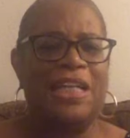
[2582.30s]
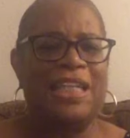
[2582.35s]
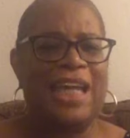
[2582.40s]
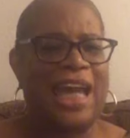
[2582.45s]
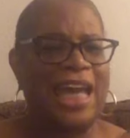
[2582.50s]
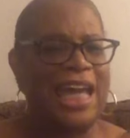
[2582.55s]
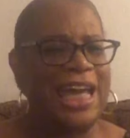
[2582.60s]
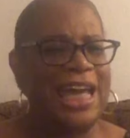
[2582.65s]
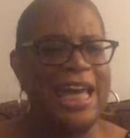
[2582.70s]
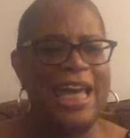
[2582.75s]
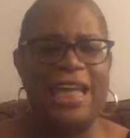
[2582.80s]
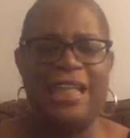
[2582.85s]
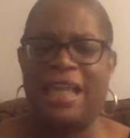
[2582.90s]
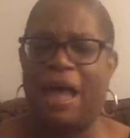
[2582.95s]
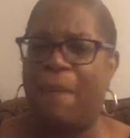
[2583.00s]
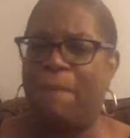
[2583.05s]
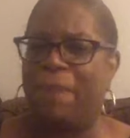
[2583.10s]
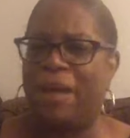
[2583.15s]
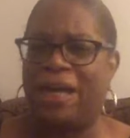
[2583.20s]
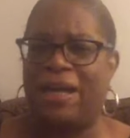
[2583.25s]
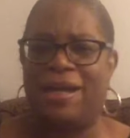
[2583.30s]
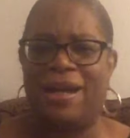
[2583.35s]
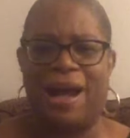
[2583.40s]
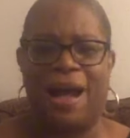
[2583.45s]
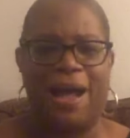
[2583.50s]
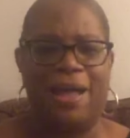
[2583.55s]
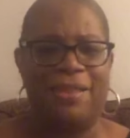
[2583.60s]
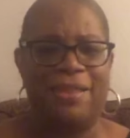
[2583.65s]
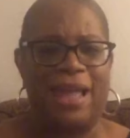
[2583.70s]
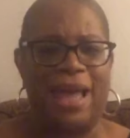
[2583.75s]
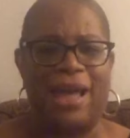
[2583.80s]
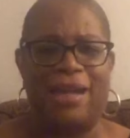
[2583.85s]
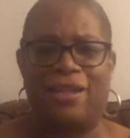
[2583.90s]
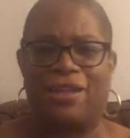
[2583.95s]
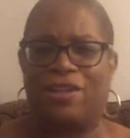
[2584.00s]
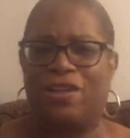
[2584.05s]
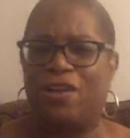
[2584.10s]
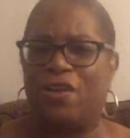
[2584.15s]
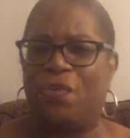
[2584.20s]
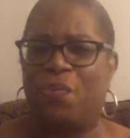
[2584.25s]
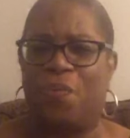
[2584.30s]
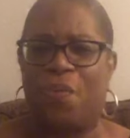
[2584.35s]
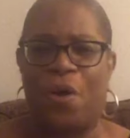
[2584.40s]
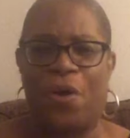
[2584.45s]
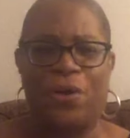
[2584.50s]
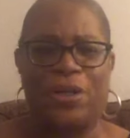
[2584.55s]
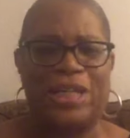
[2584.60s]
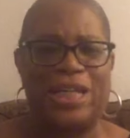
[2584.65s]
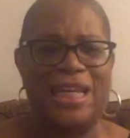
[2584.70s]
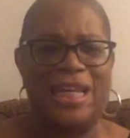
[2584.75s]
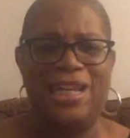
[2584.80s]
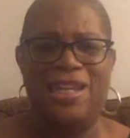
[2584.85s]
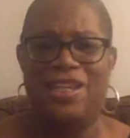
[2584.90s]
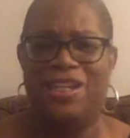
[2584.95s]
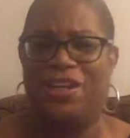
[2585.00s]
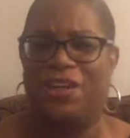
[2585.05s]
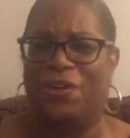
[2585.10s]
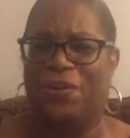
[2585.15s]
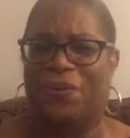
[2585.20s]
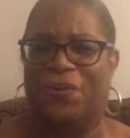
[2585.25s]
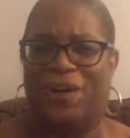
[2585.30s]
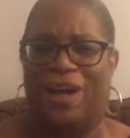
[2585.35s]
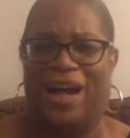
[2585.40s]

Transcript: that he that begun that good work in you,